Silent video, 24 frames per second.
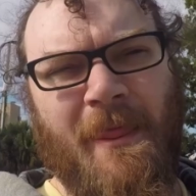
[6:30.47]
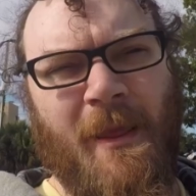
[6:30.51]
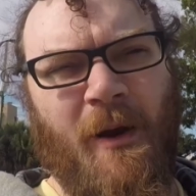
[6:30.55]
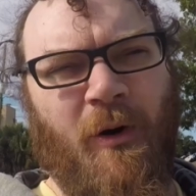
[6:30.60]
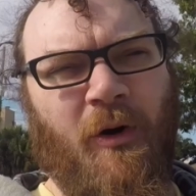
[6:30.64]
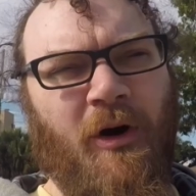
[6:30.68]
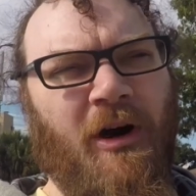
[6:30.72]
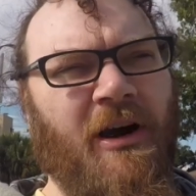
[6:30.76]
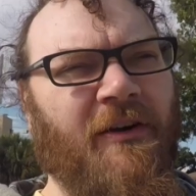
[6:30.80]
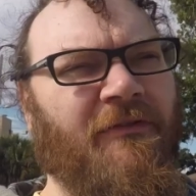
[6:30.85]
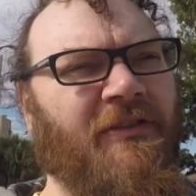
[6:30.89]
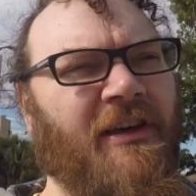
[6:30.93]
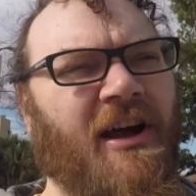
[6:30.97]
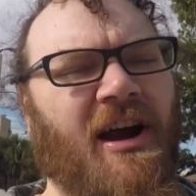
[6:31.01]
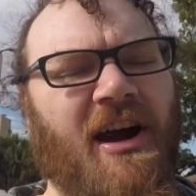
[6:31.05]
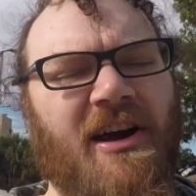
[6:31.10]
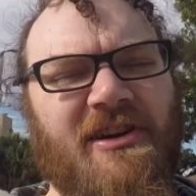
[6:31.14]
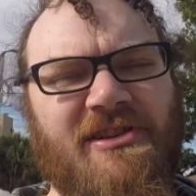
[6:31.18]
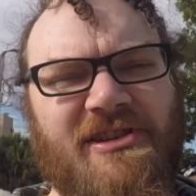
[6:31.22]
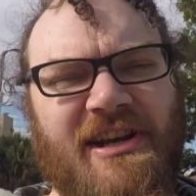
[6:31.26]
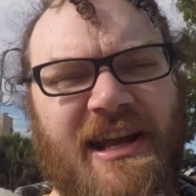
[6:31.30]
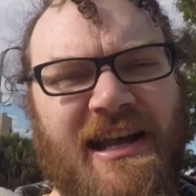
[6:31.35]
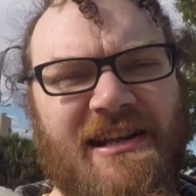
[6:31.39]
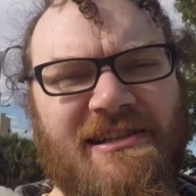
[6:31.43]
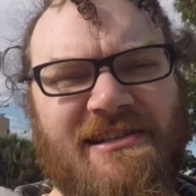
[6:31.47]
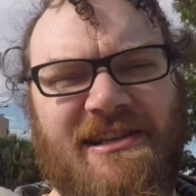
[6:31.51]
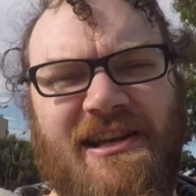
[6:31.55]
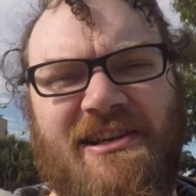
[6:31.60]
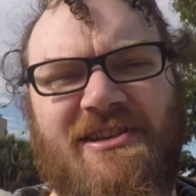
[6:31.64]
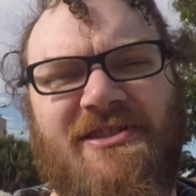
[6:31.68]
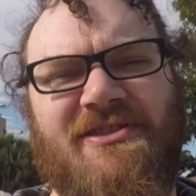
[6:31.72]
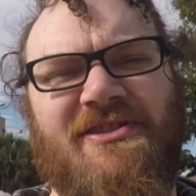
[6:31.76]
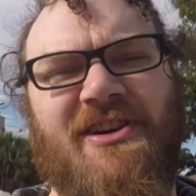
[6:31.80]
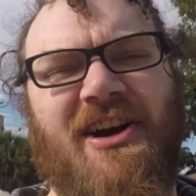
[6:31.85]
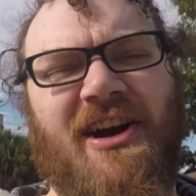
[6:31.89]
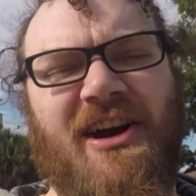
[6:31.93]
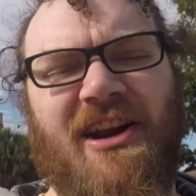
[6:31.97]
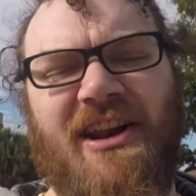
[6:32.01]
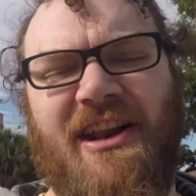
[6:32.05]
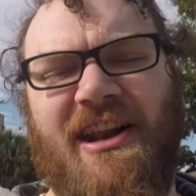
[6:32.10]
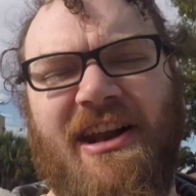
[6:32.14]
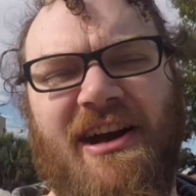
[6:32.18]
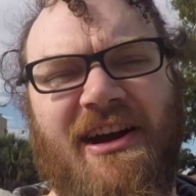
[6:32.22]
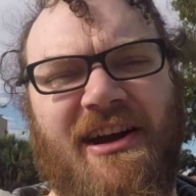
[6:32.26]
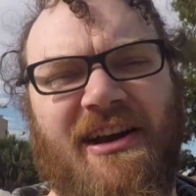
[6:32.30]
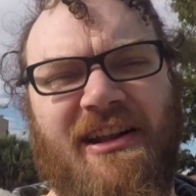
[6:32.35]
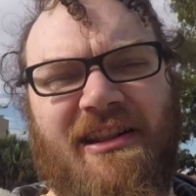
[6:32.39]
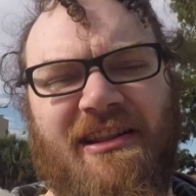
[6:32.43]
Or if they are chains, they started
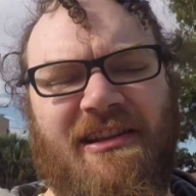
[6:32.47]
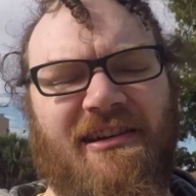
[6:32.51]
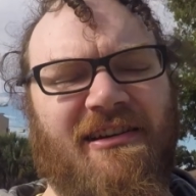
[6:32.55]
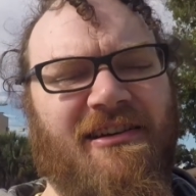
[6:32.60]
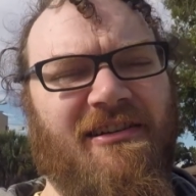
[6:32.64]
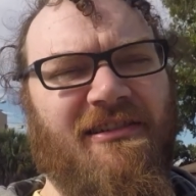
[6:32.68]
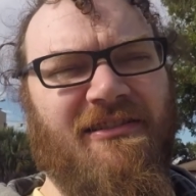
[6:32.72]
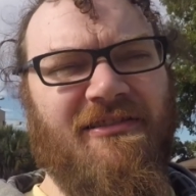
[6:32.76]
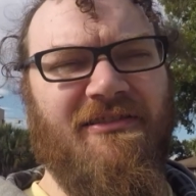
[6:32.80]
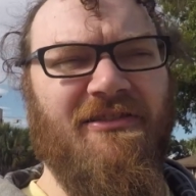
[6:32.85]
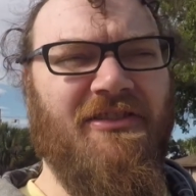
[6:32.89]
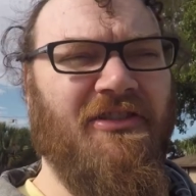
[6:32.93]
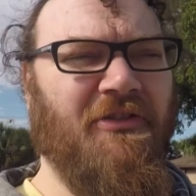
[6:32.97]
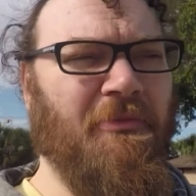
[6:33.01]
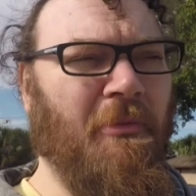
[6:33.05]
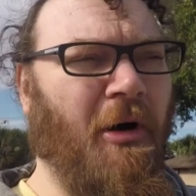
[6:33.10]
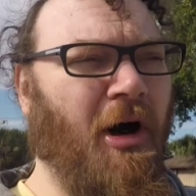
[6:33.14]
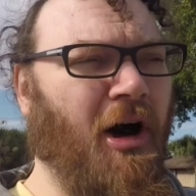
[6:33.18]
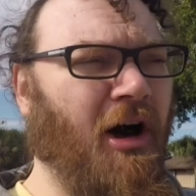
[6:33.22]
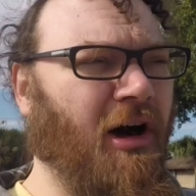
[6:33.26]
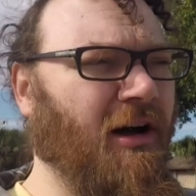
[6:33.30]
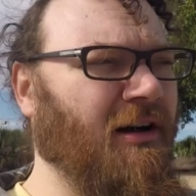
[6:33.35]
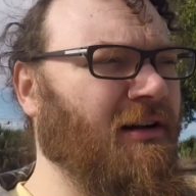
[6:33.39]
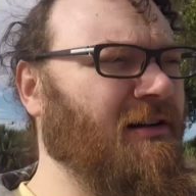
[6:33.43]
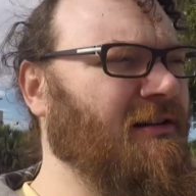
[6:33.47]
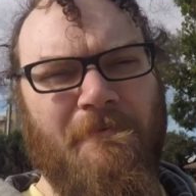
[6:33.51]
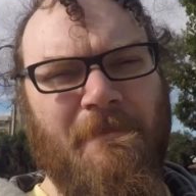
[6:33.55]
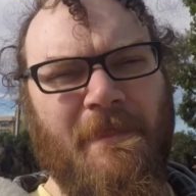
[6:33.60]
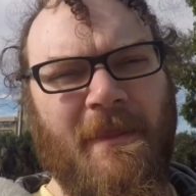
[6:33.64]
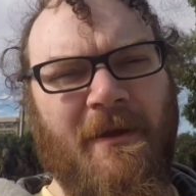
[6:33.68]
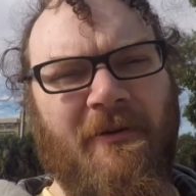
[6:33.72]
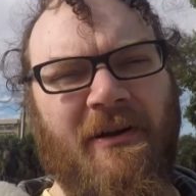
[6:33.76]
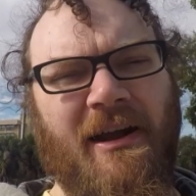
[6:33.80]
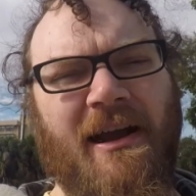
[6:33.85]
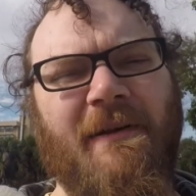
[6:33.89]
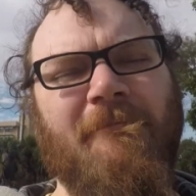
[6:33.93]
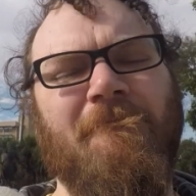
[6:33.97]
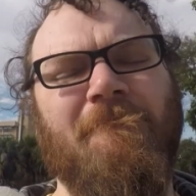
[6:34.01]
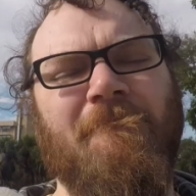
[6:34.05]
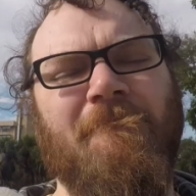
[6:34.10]
here and they're small. All right,